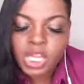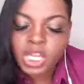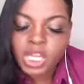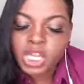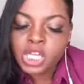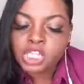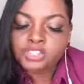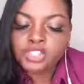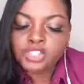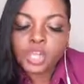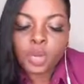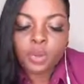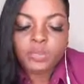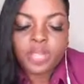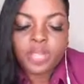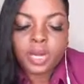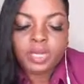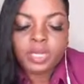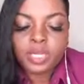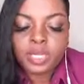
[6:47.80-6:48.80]
So
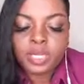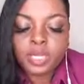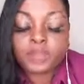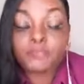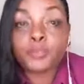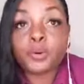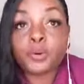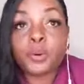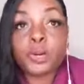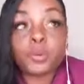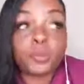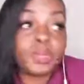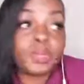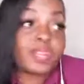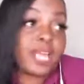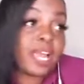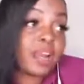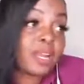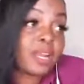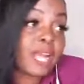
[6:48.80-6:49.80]
they're looking for, with
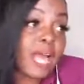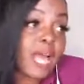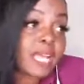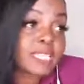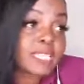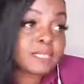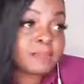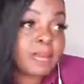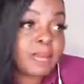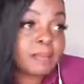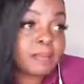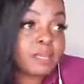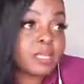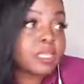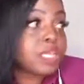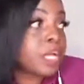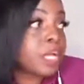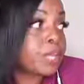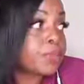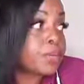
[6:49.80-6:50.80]
airlines, maybe
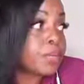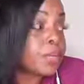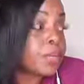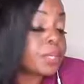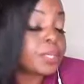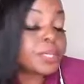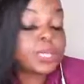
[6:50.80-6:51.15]
another